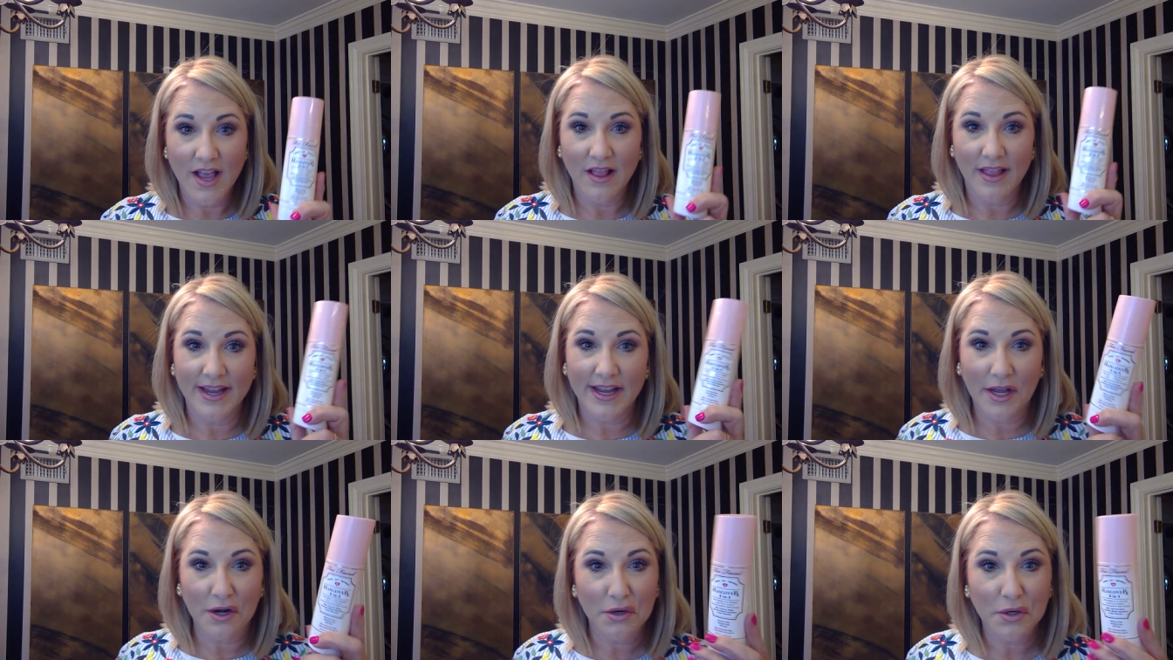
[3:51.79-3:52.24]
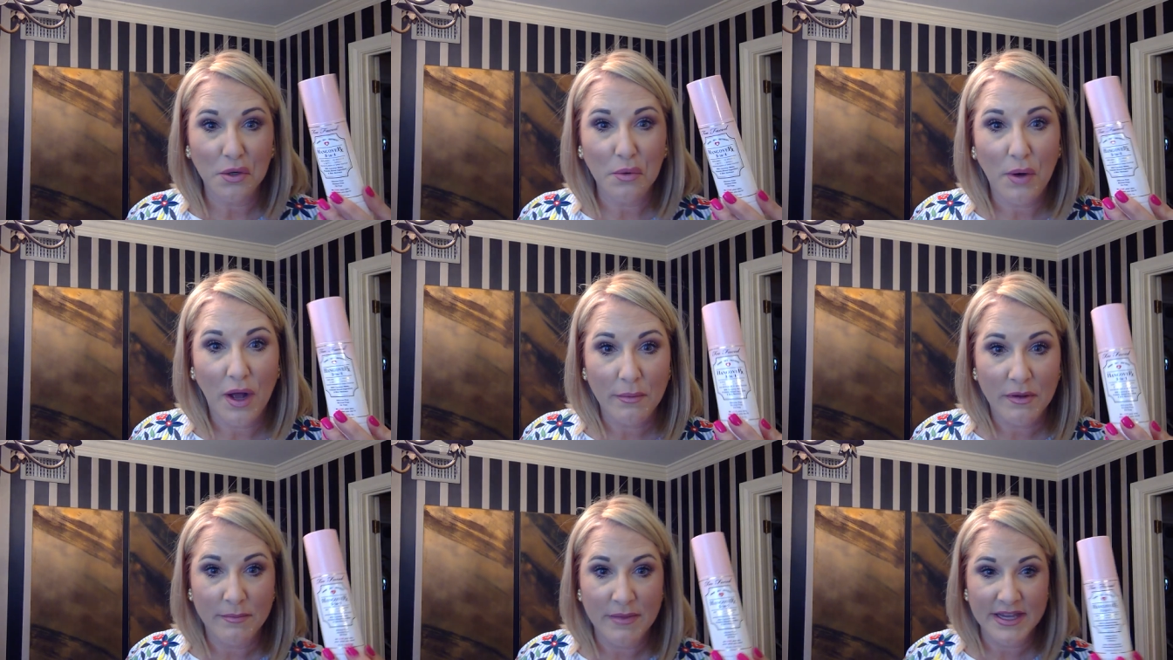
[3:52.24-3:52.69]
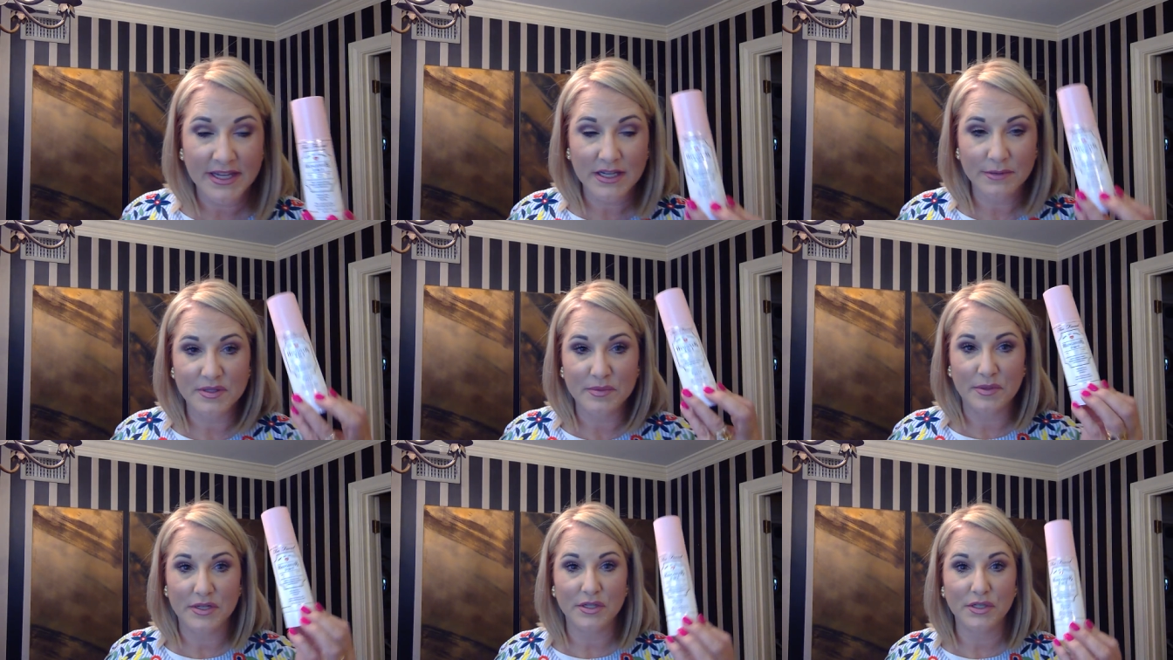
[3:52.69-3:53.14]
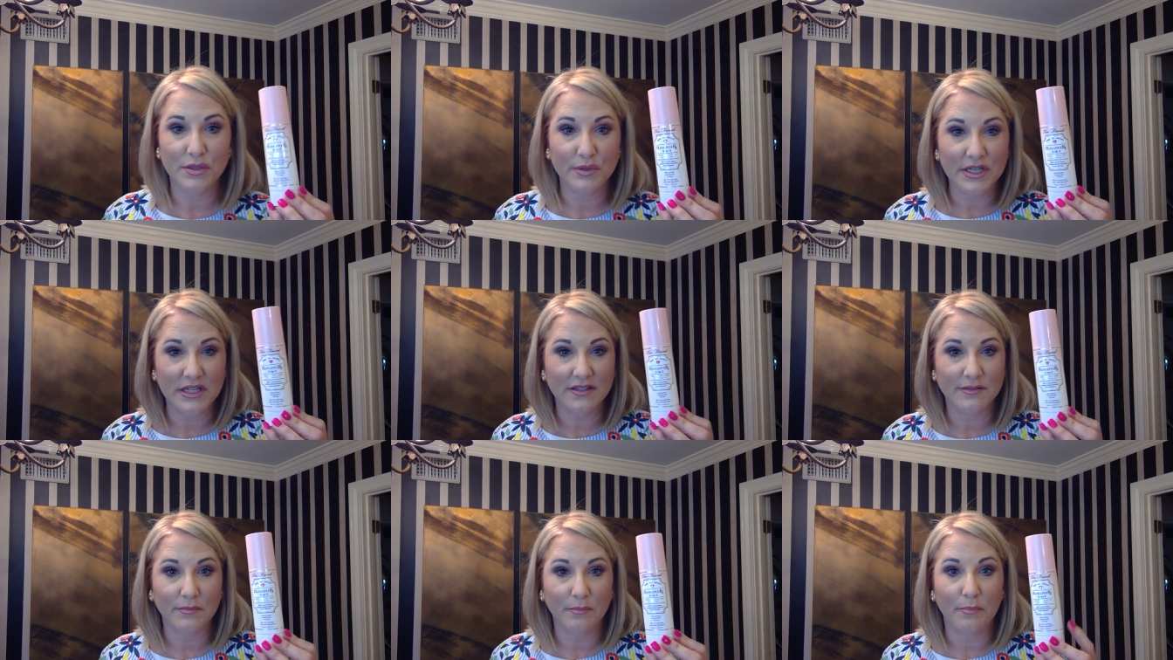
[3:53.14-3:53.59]
like, I don't know why my makeup's been
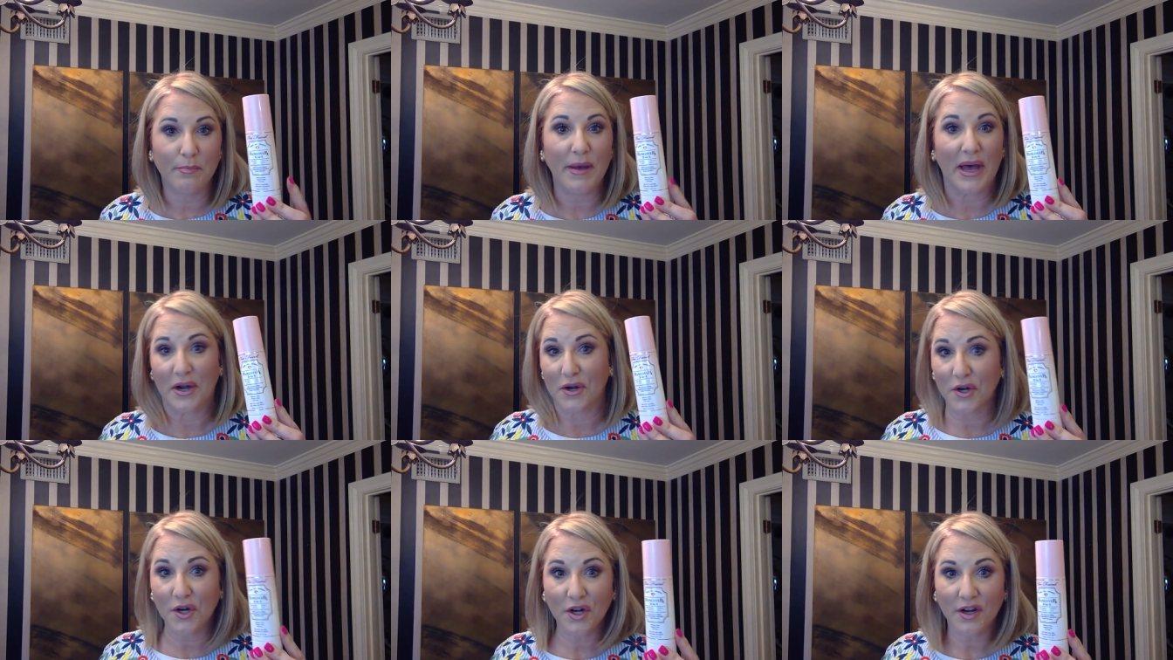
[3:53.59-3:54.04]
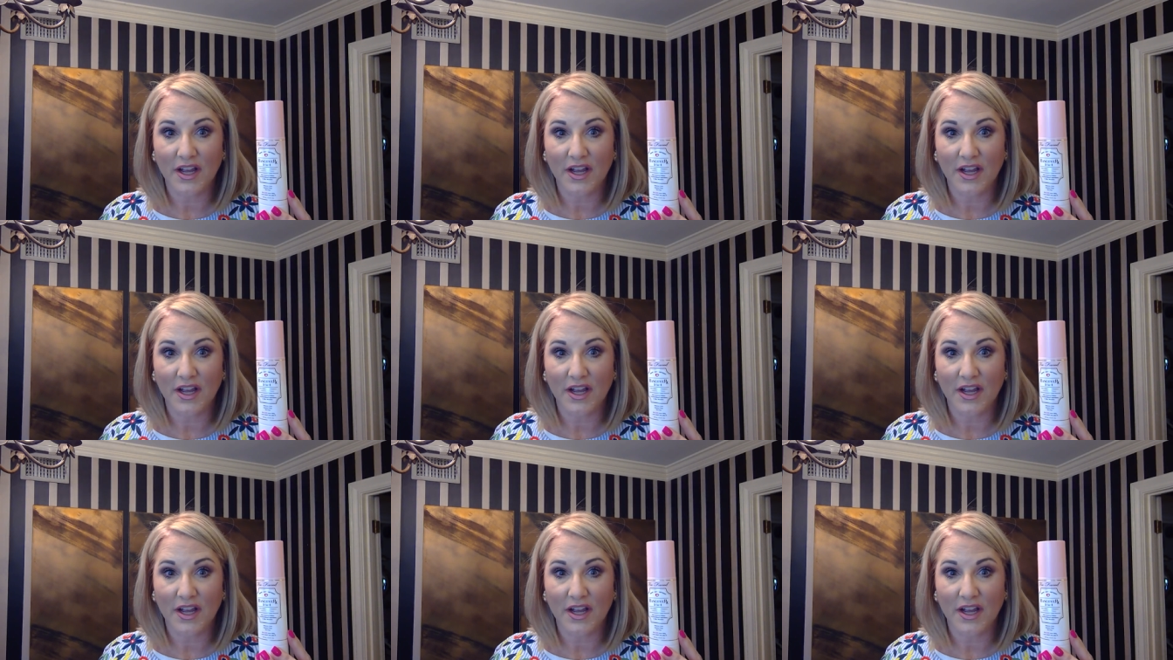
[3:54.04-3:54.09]
doing better.